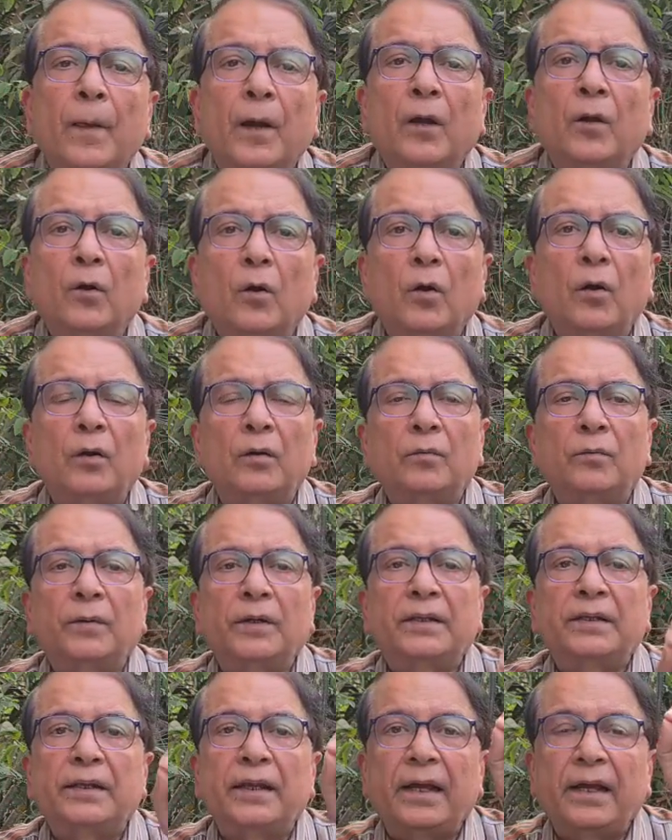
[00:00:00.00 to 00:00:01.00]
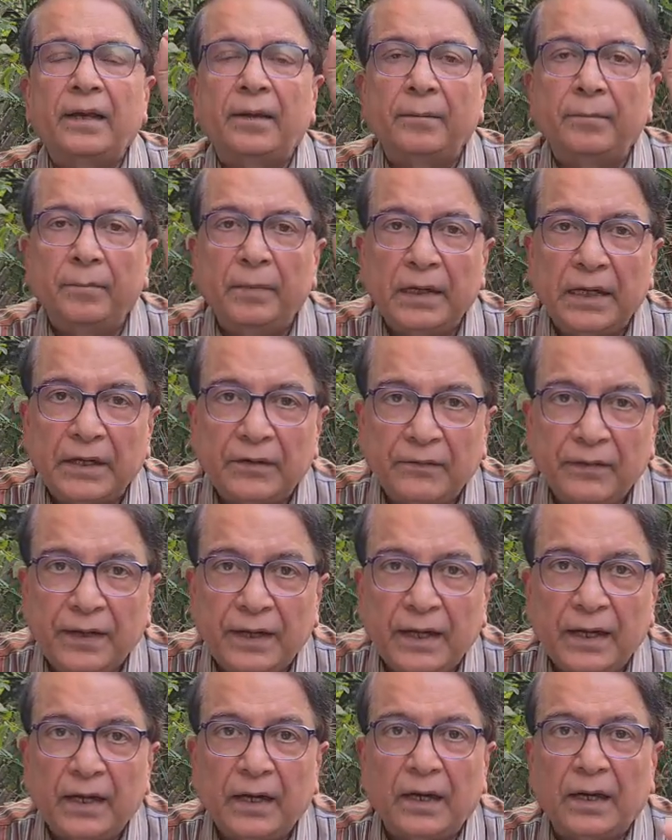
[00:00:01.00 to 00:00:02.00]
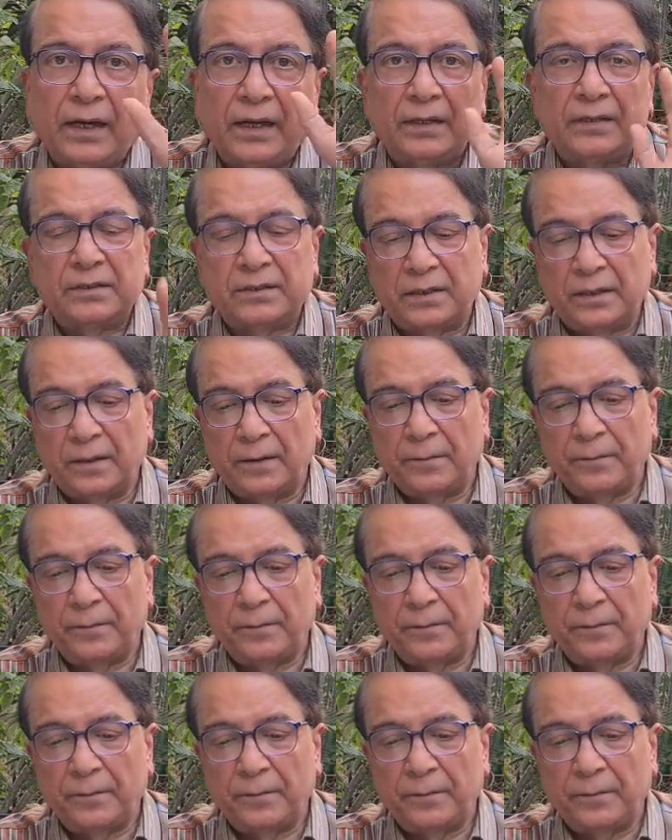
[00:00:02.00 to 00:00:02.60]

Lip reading: along with their military allies.